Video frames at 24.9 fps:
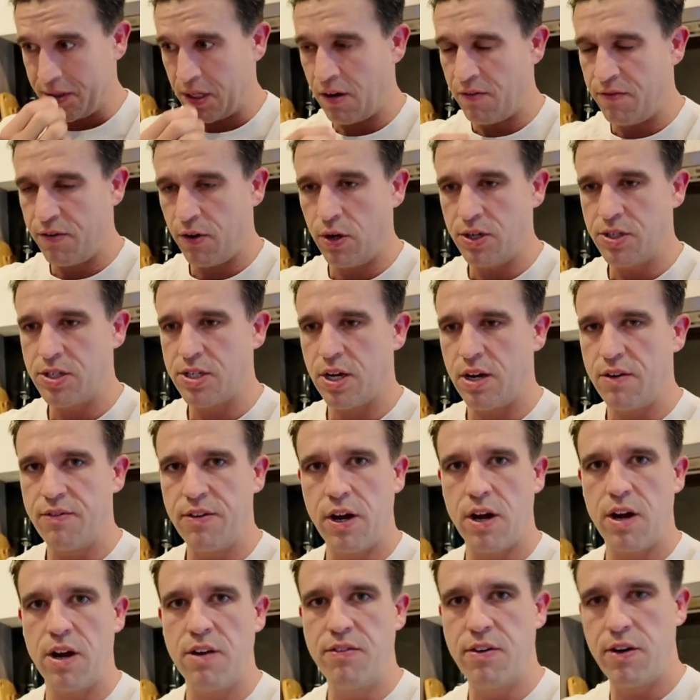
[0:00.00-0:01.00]

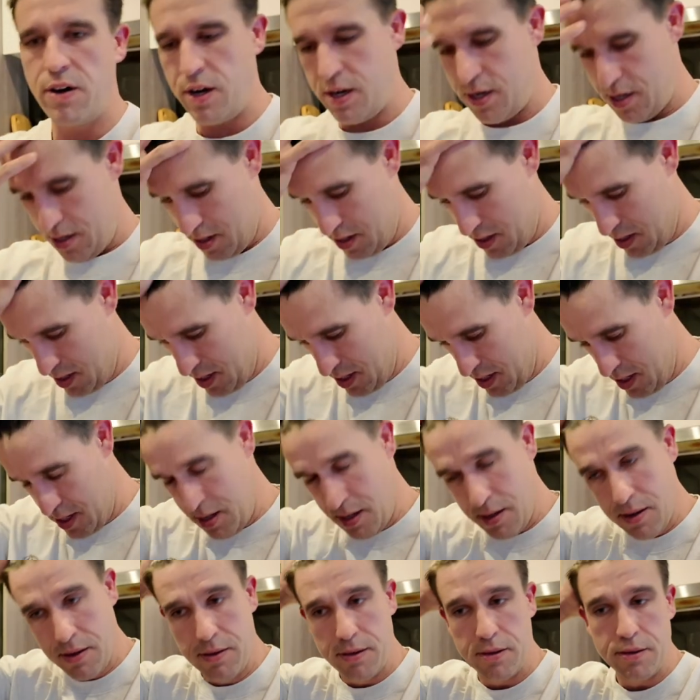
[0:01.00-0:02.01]
voiceover over it.
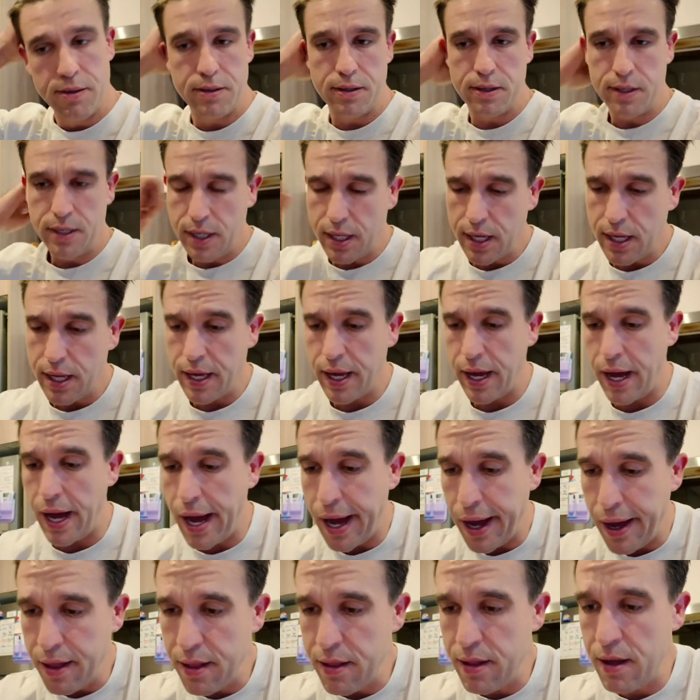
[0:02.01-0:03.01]

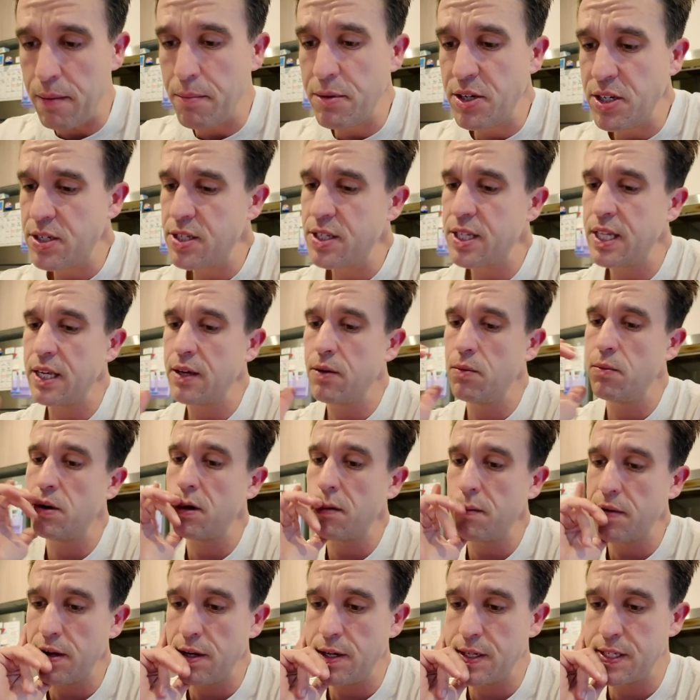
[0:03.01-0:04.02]
I'm just thinking what
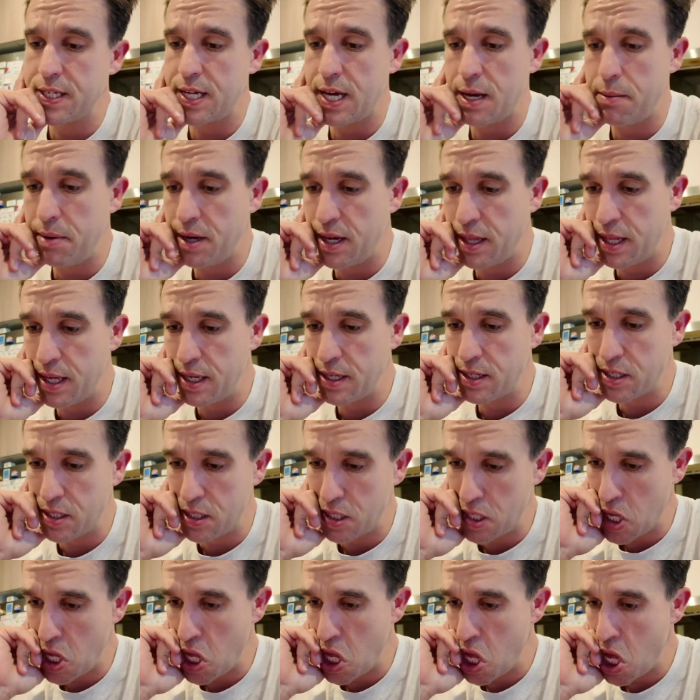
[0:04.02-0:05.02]
I'm going to say about this.